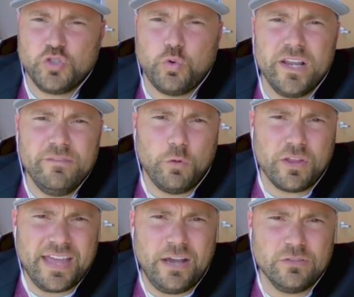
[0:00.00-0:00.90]
There's
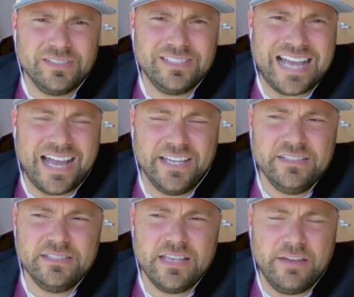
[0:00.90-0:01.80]
24,000
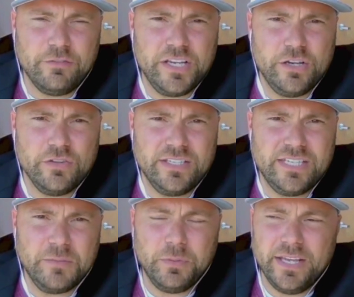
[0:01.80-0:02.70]
sides every year
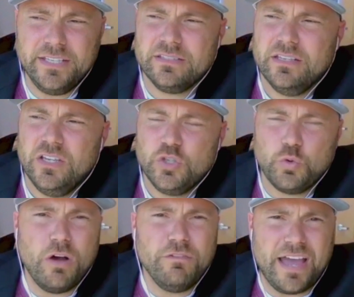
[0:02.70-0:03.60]
that take place,
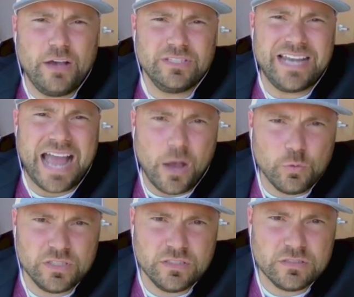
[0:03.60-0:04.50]
12,000
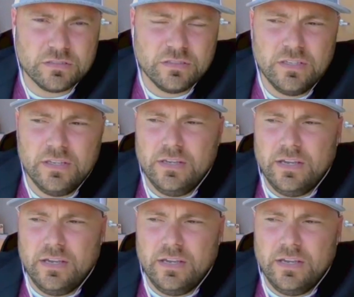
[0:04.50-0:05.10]
houses.